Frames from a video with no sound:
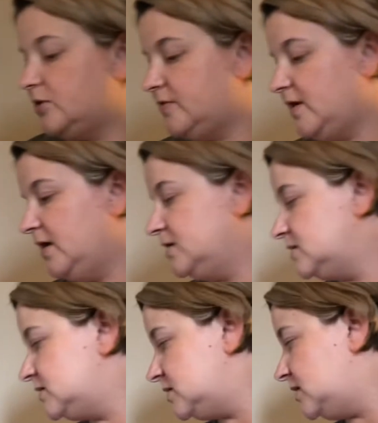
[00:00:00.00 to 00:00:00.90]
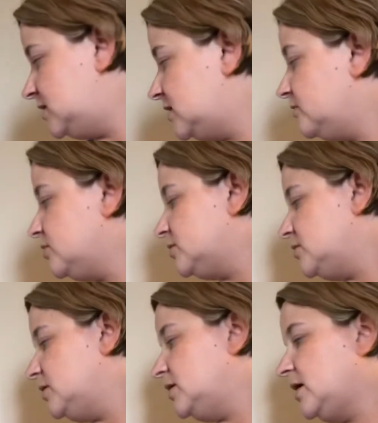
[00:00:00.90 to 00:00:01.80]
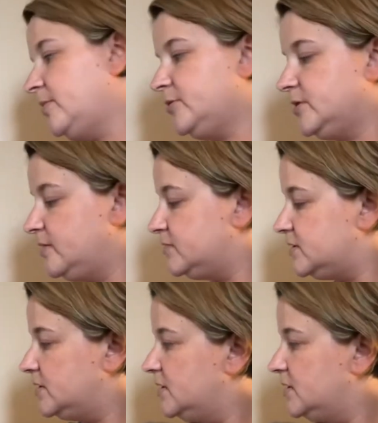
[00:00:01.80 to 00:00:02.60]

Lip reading: on that. I think I worked on it a couple times.